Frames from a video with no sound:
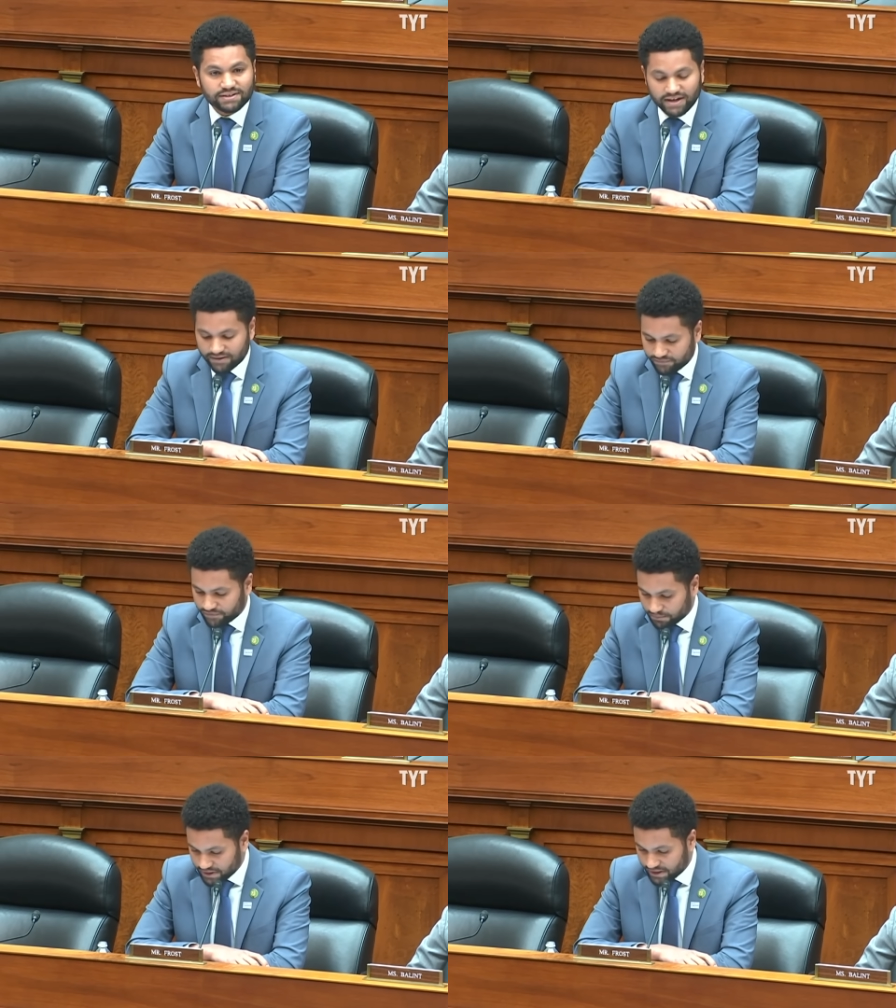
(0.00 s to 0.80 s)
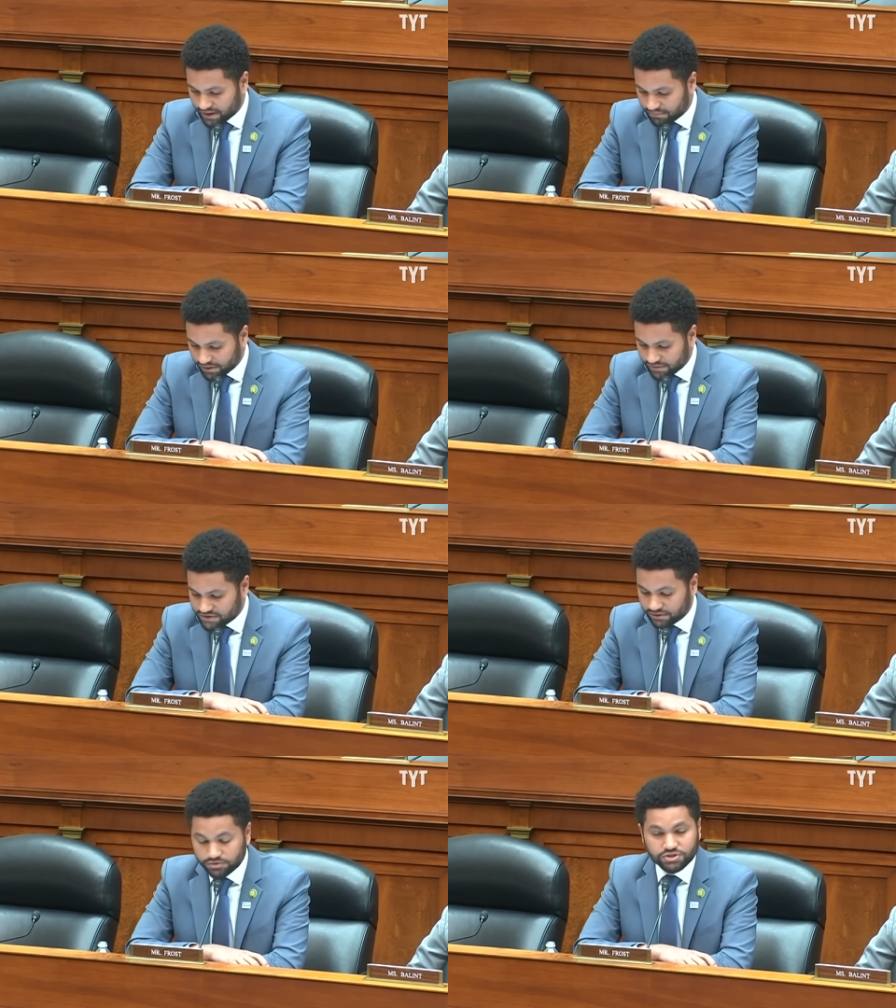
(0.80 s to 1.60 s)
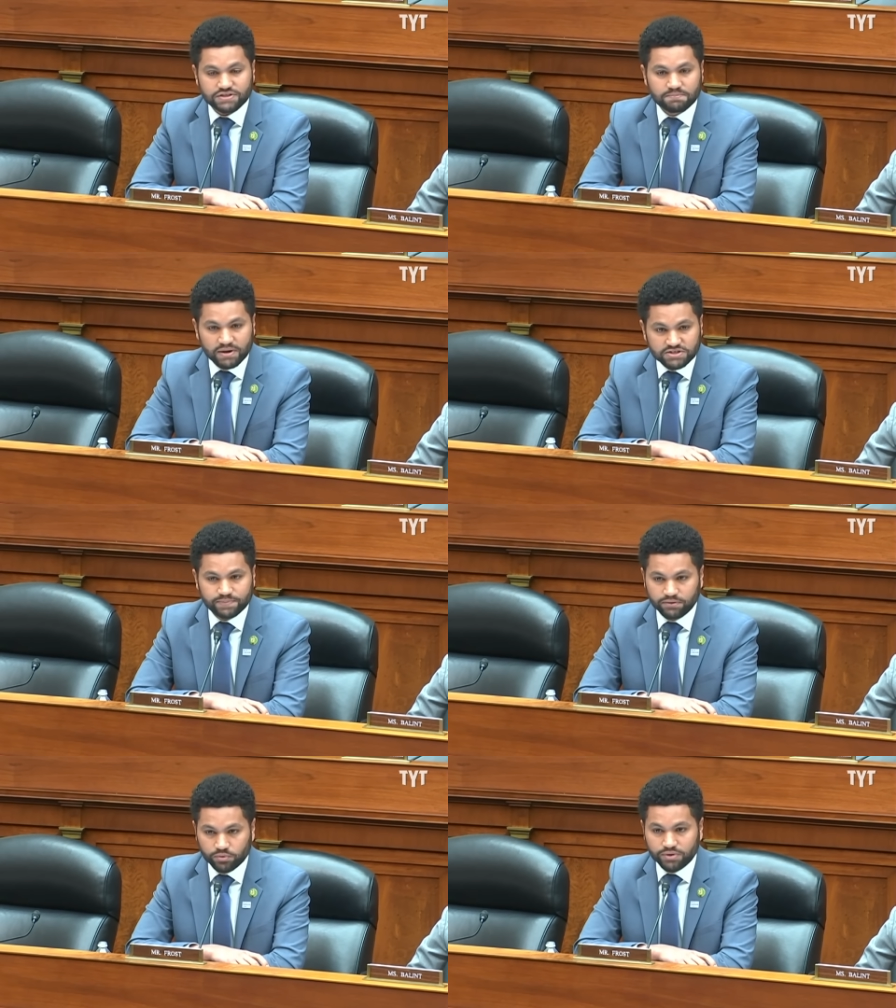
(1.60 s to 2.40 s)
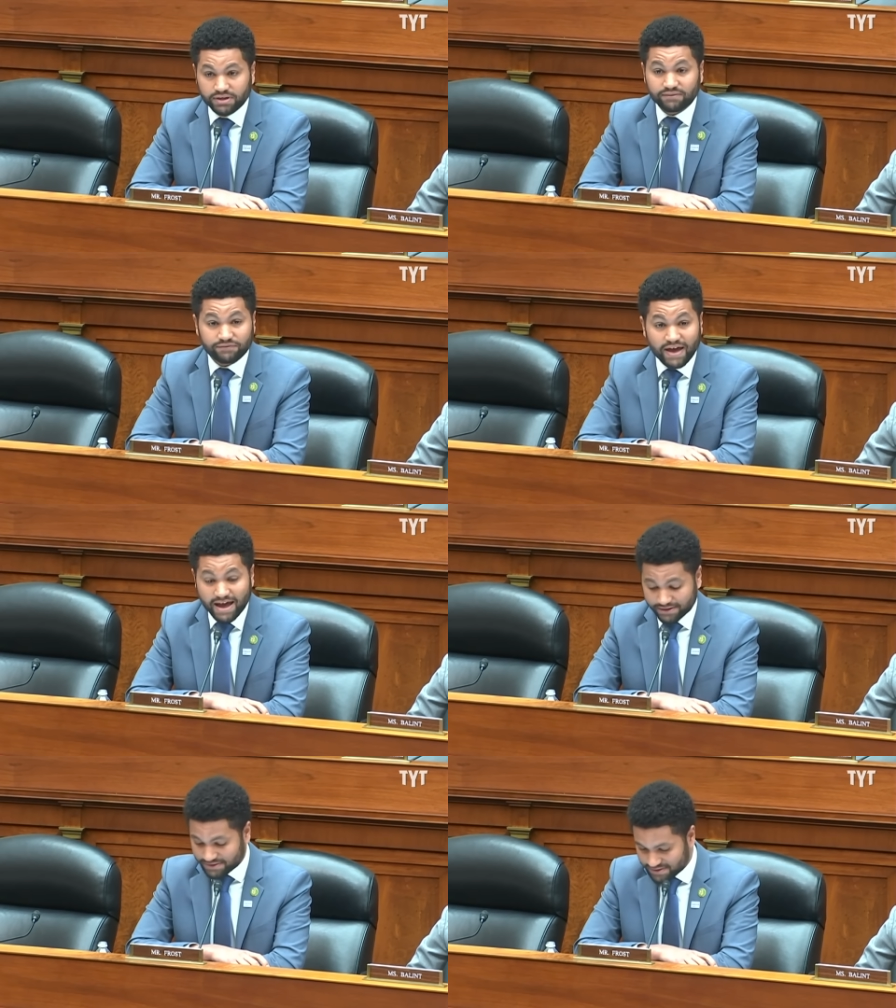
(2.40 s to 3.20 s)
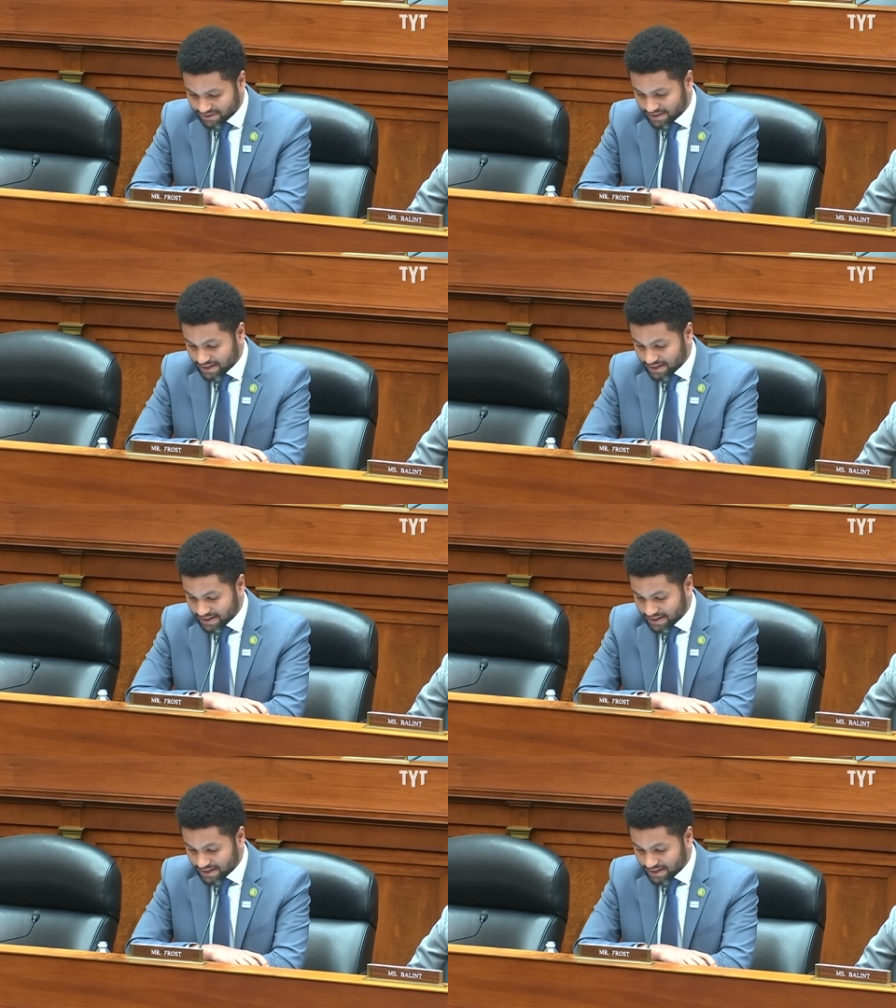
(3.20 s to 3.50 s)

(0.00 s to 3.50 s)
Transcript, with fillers: And for me, I believe solutions must be rooted in facts.